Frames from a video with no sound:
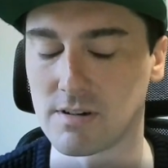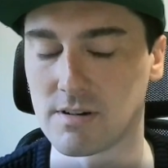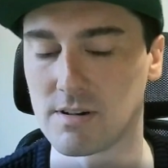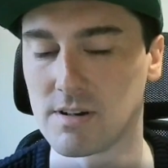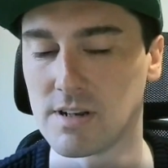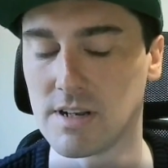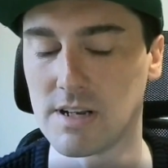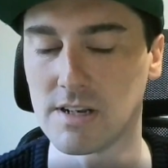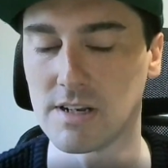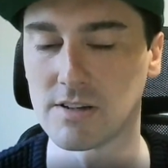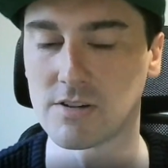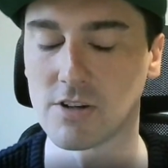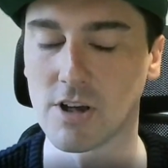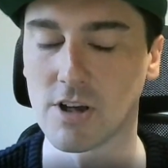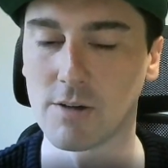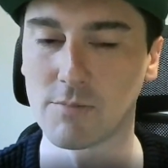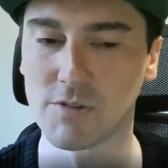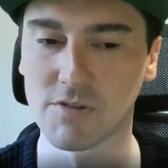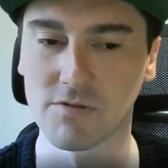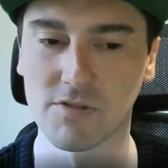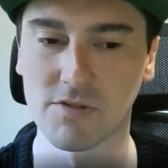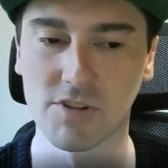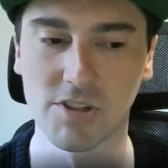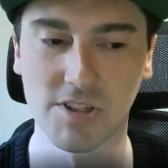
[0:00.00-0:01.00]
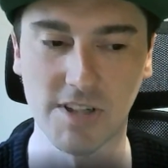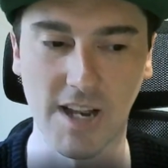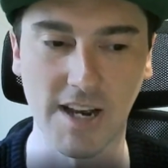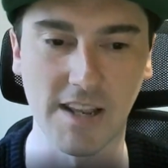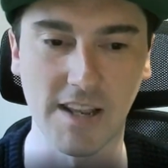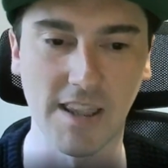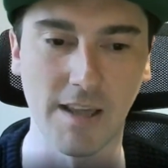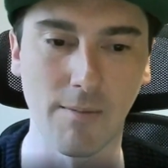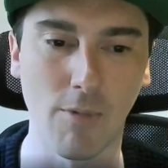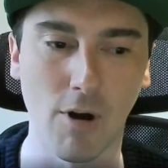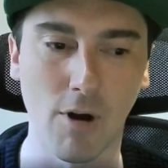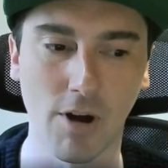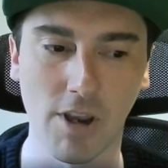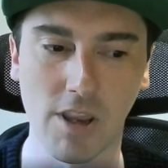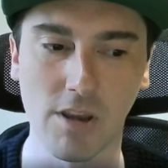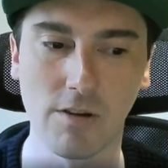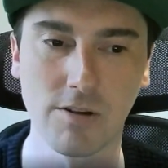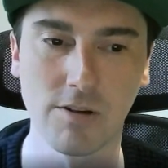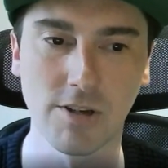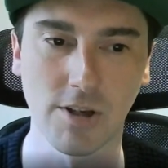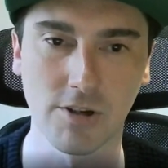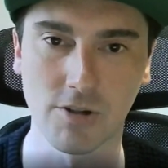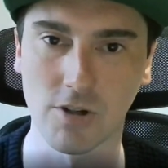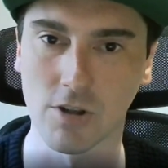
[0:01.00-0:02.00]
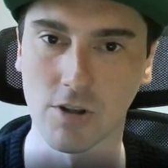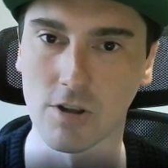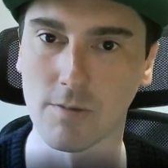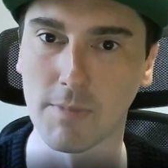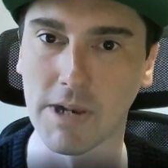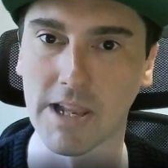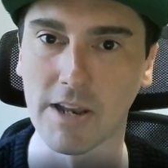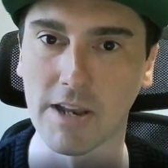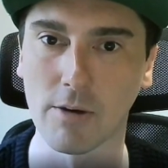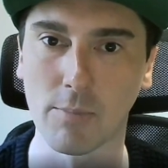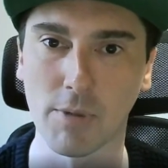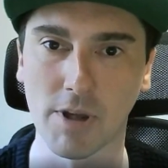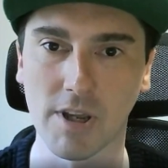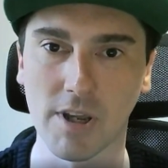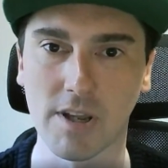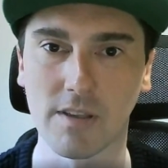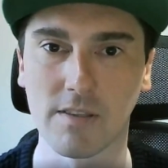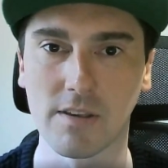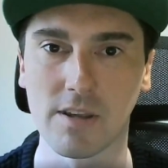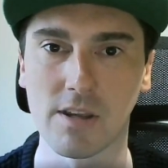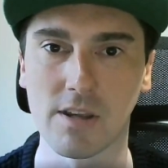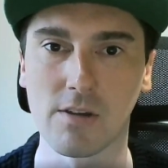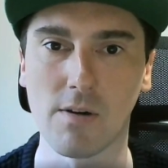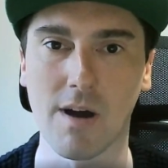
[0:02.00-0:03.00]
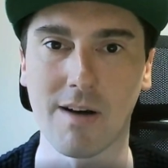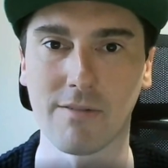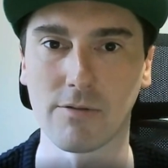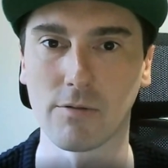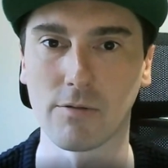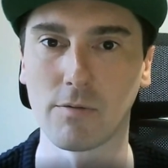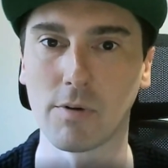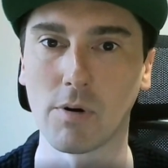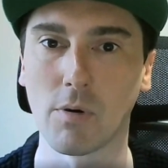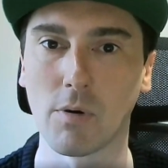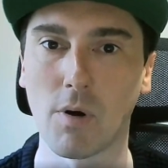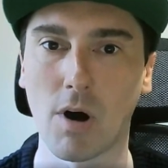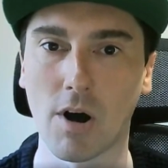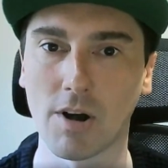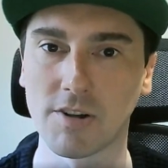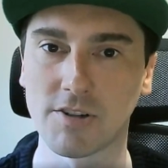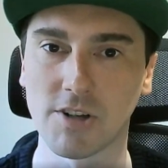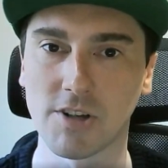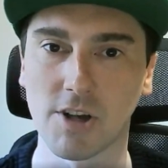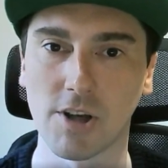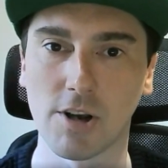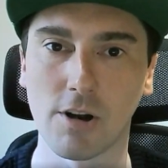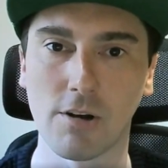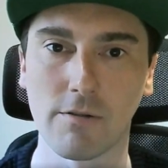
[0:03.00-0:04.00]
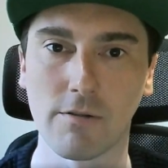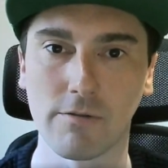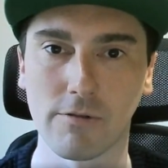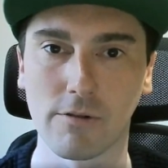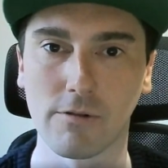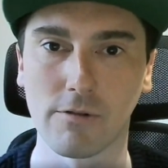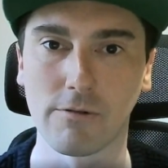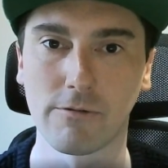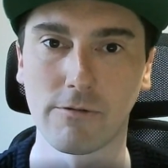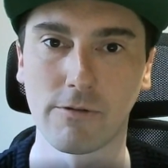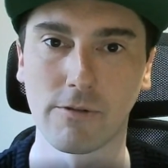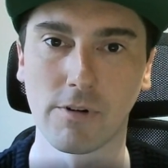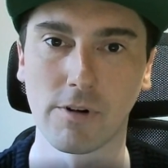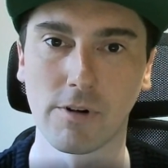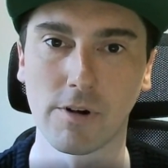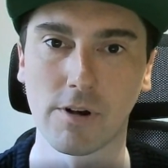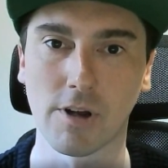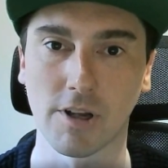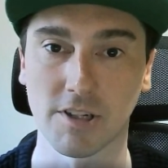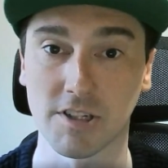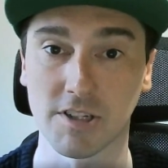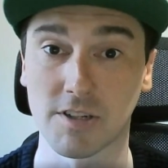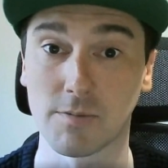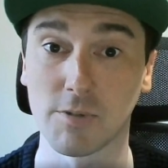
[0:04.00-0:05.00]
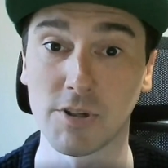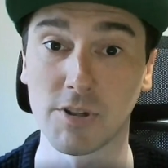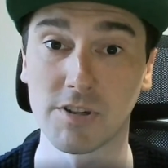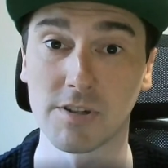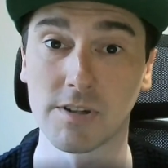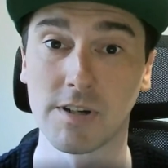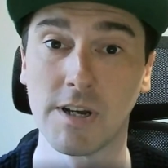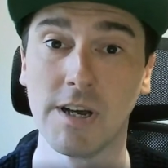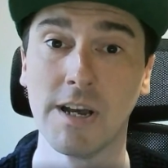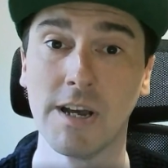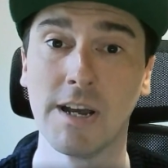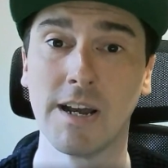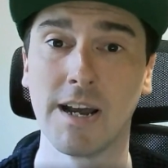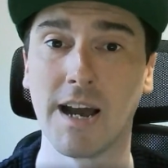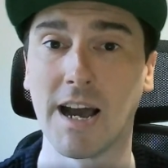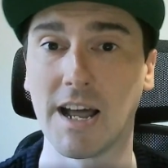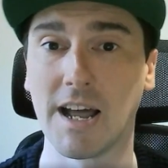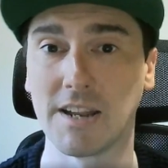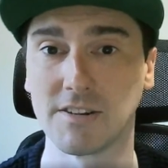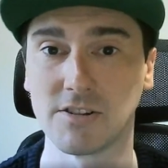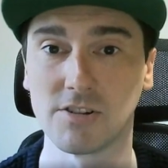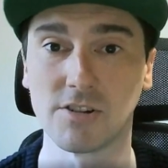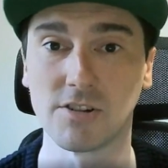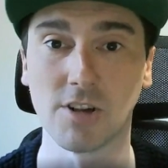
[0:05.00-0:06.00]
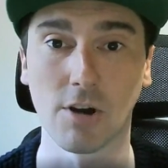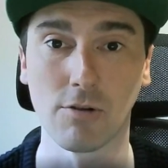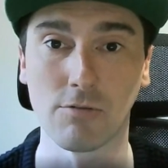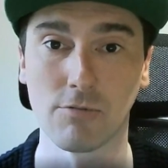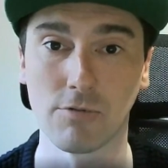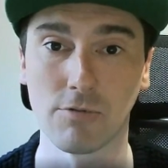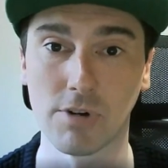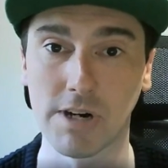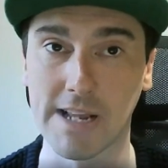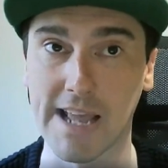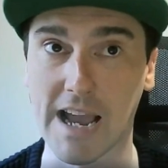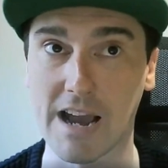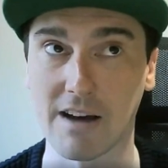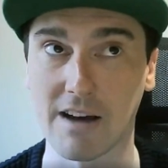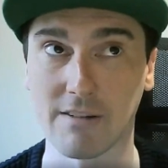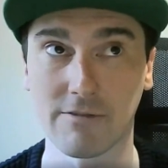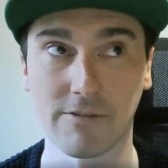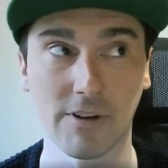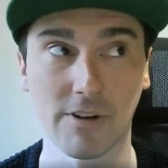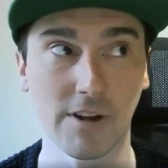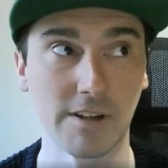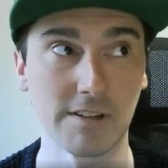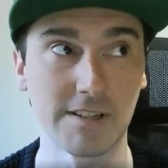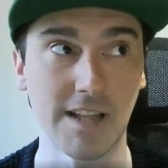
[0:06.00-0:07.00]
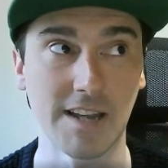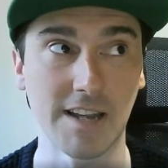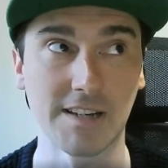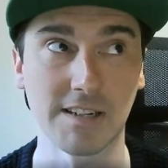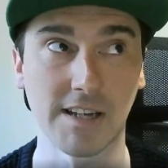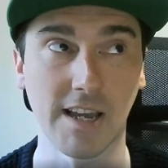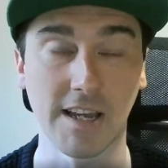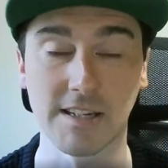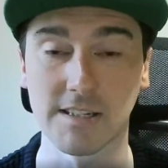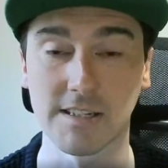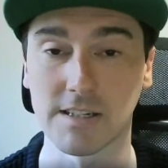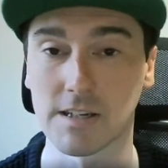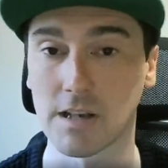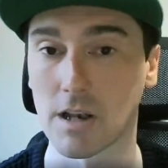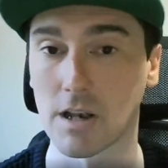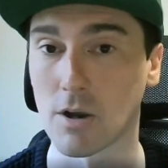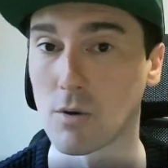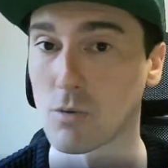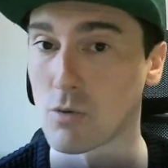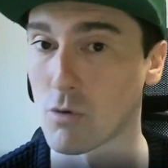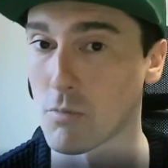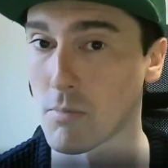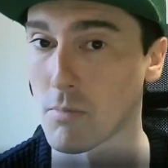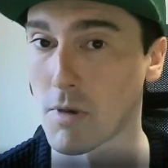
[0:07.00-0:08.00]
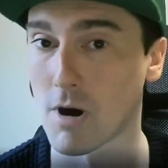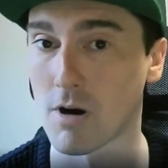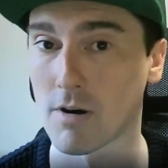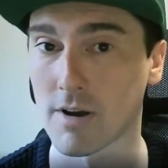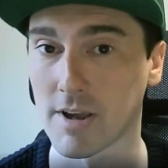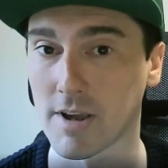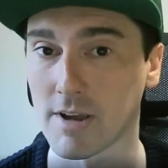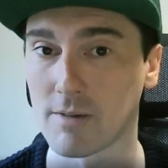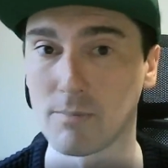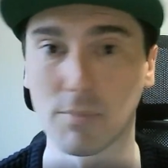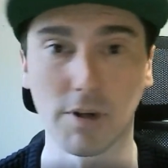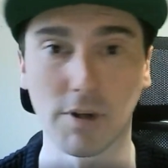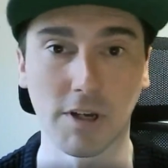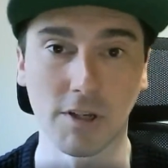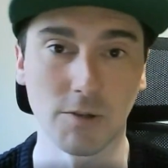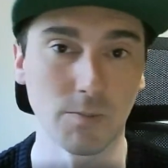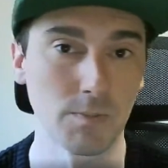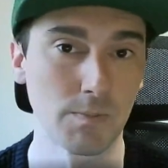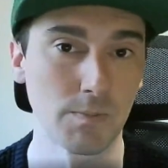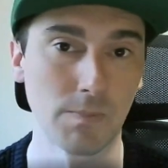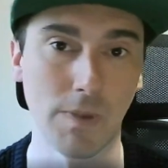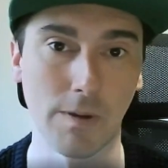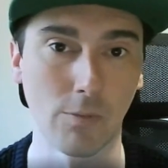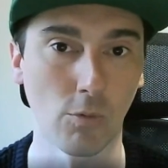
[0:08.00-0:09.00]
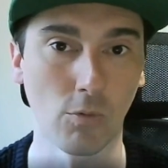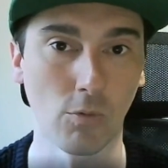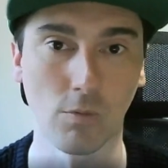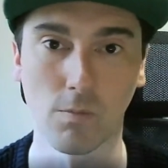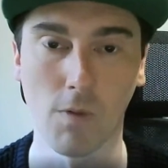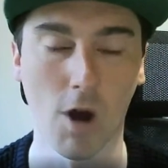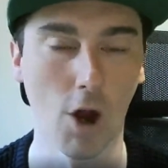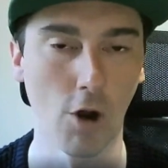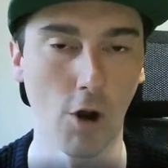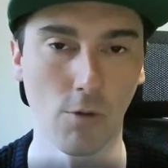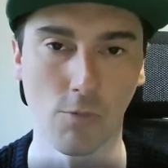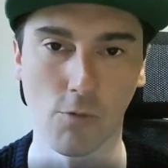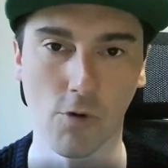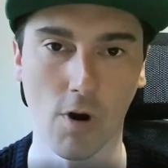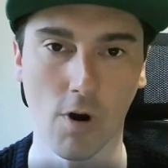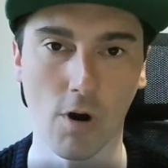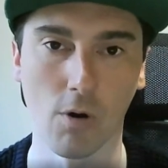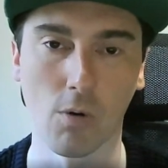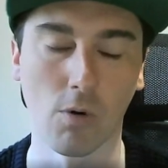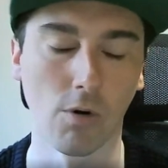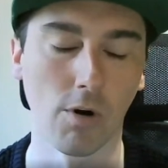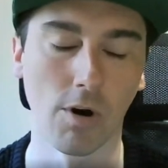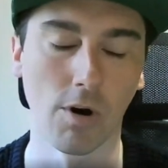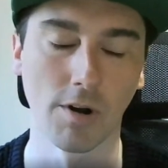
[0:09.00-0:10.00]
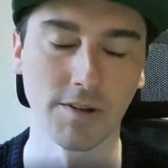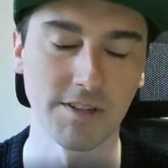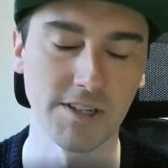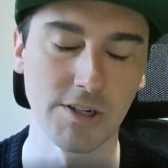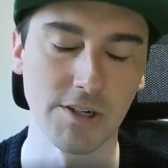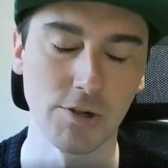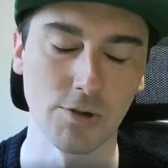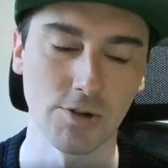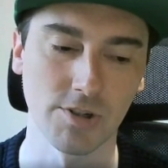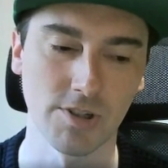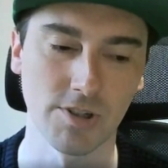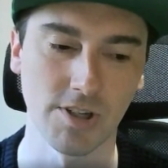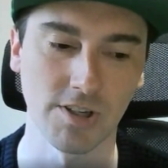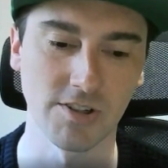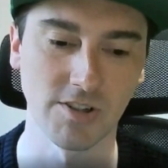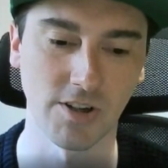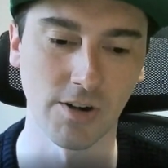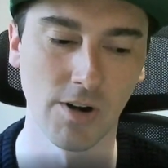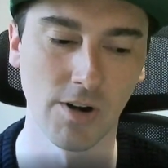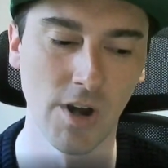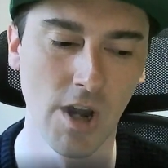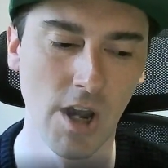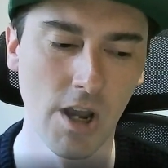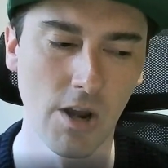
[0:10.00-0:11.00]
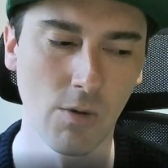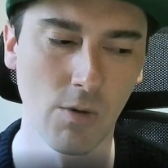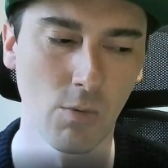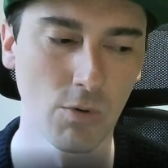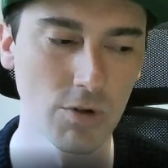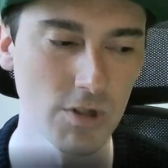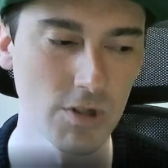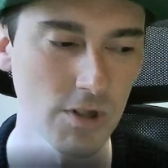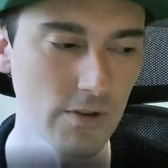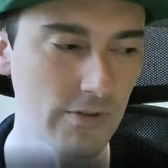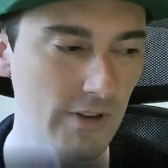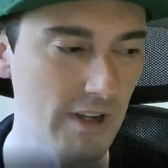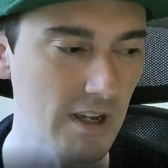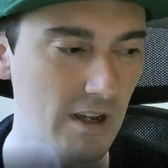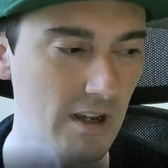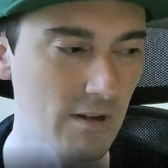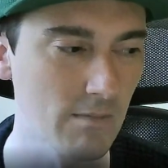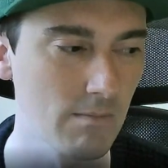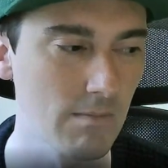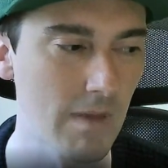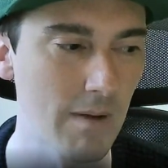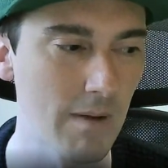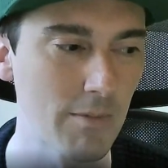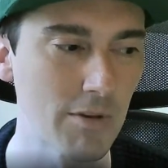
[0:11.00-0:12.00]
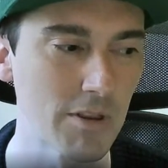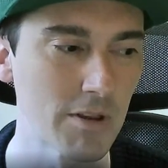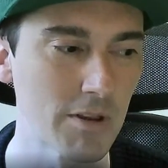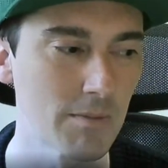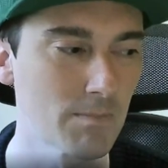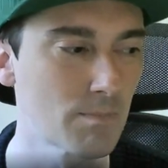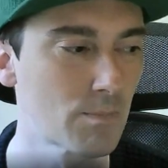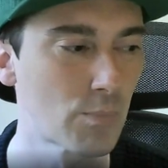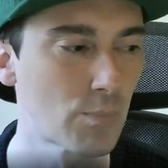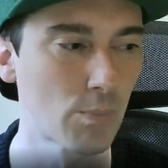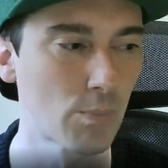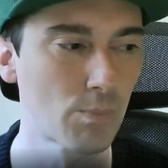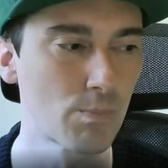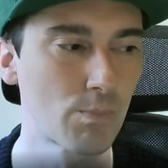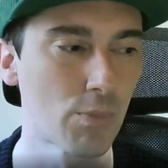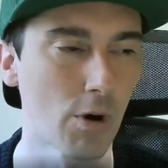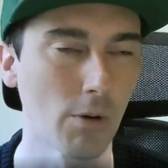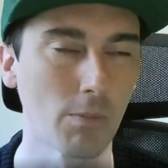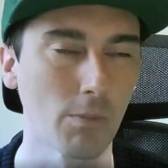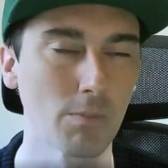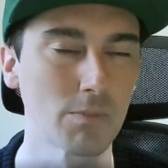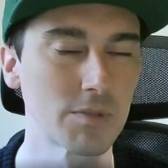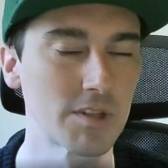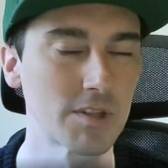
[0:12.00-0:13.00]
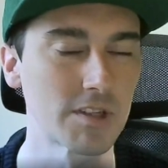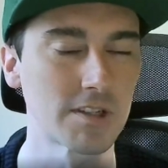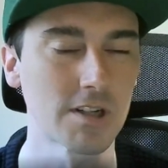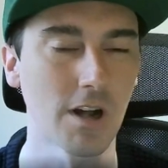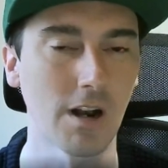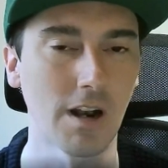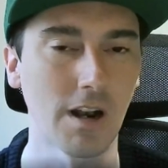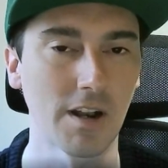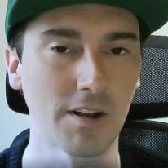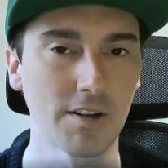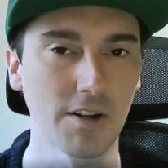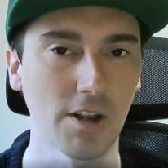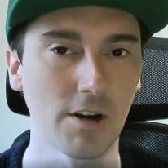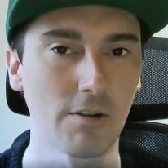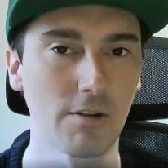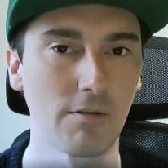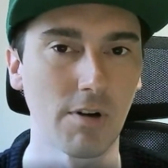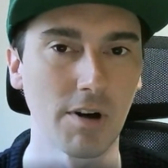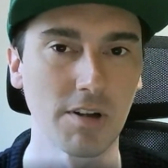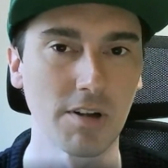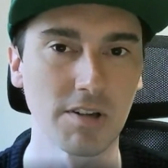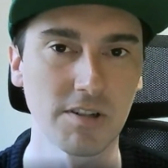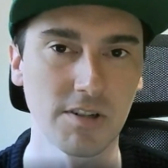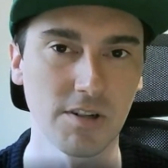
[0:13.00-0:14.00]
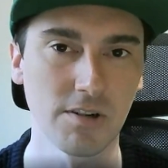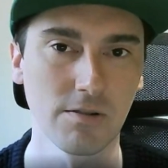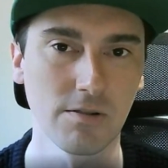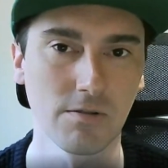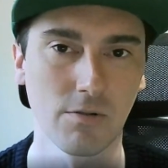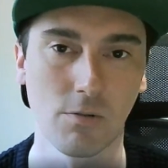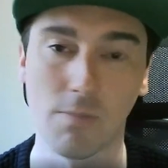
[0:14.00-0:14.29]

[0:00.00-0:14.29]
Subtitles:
in terms of sustaining that market? You touched on them a little bit, in that you have a real high turnover of customers and you don't really have a dedicated local market because people home grow or aren't interested. So what do you think maybe the problems that Thailand are going to run into?